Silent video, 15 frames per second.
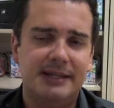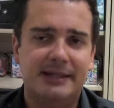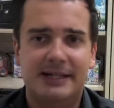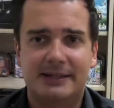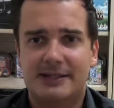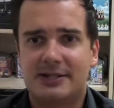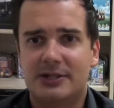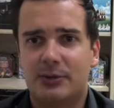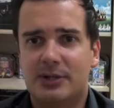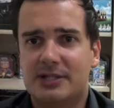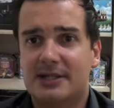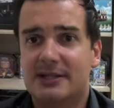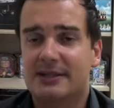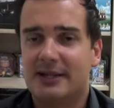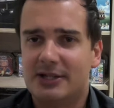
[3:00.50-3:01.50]
that is a risk
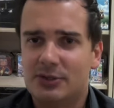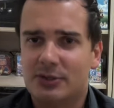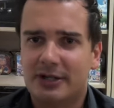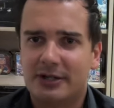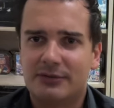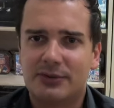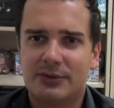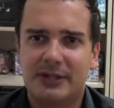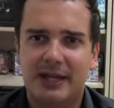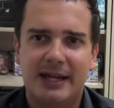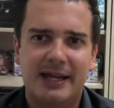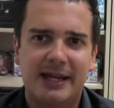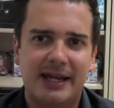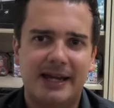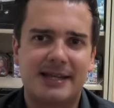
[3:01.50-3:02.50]
that you have to
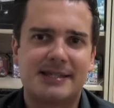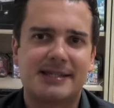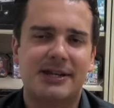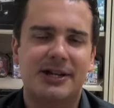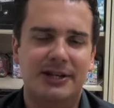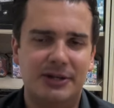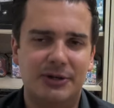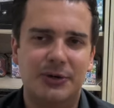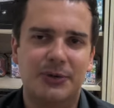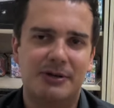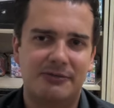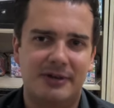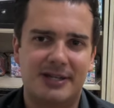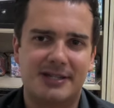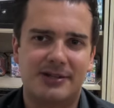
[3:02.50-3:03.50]
take as a Lego
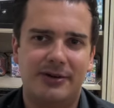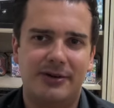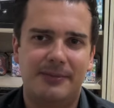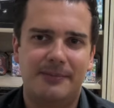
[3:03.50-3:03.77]
investor.